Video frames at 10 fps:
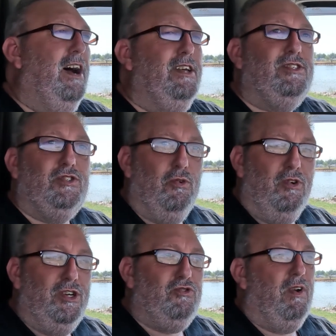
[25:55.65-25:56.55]

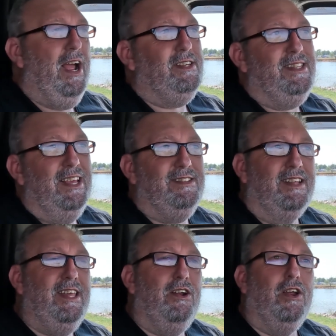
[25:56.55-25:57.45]
storage racks, things
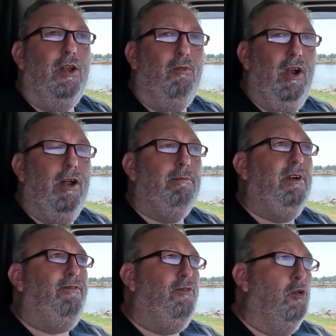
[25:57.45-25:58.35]
like that are going to wear out
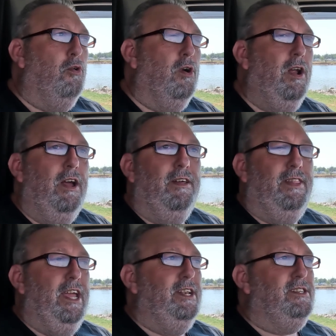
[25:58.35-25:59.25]
before
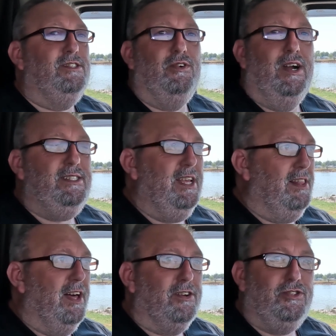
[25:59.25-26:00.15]
the engine. So I see a
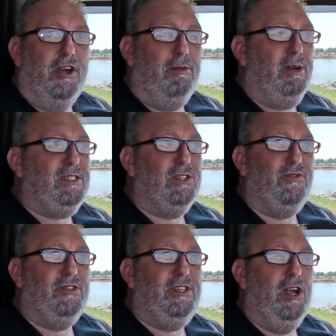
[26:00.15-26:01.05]
lot of shuttle buses
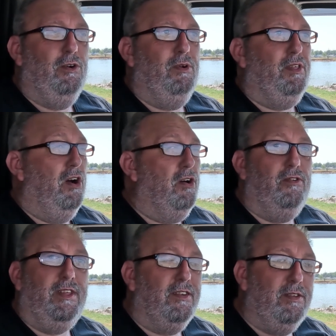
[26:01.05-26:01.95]
for sale with
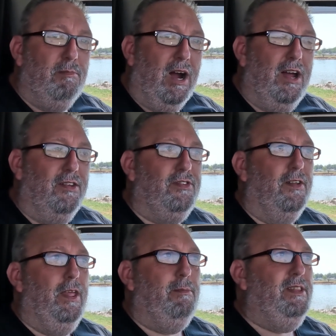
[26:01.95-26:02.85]
100,000 miles
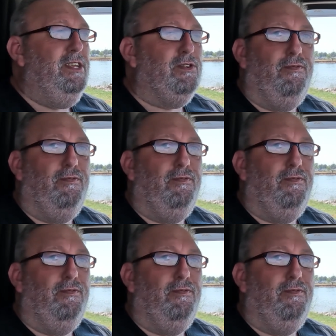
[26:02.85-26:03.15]
on them, and these are